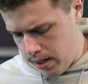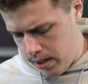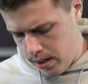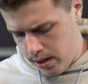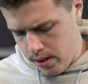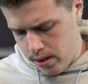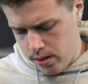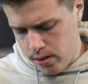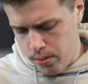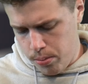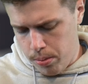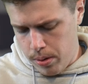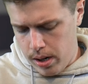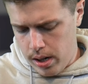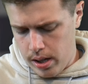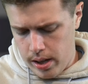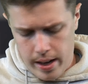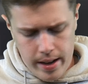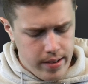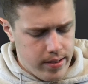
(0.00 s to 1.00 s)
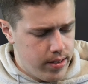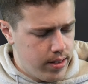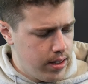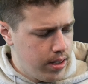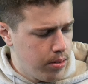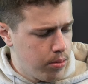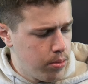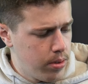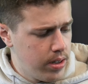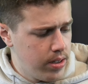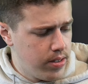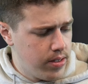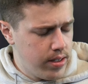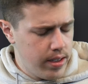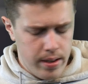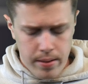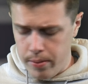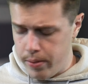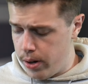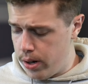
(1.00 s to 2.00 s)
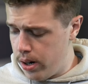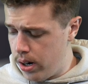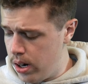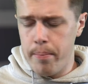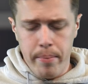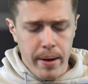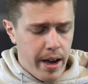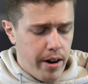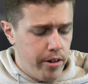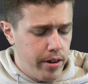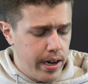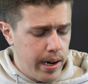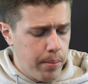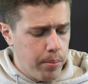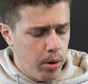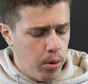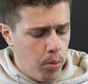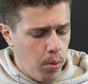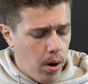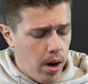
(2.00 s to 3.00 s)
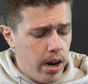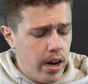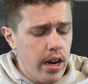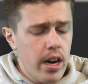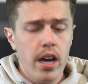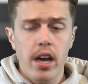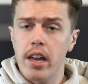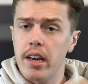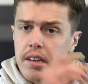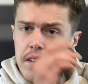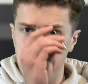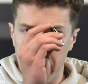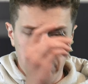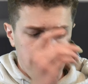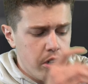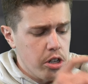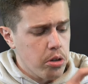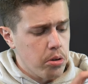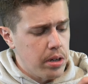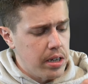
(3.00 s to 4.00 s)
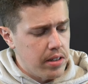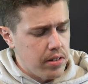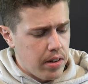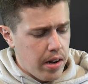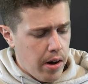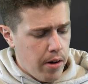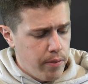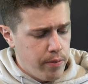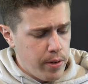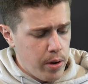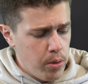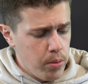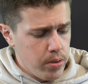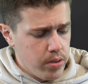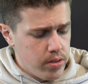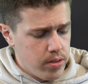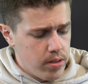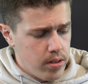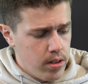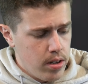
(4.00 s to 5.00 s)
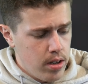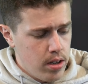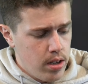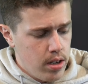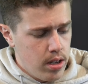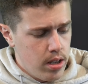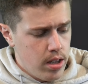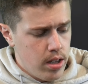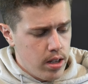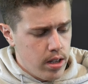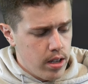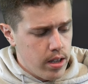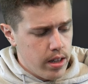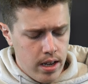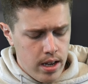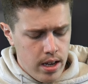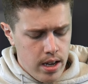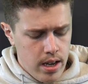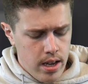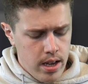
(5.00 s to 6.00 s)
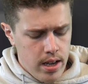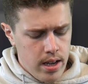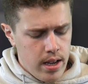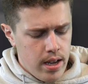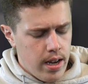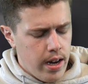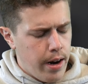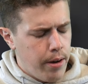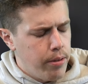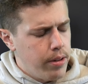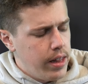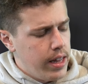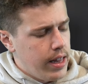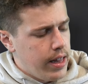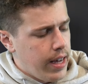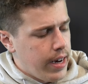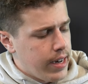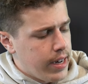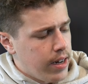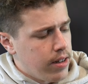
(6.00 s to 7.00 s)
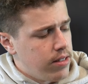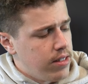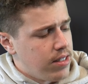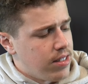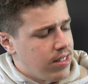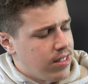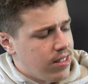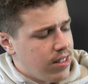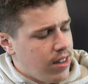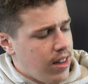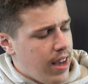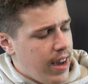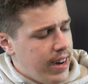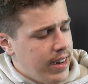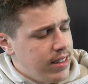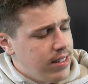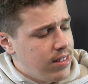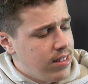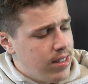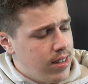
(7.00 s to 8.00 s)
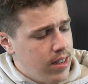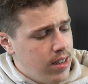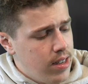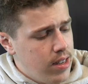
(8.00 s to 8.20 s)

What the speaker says: as well as the receiver. Battery number 1, 10 degrees now, folks. I really like how this slides.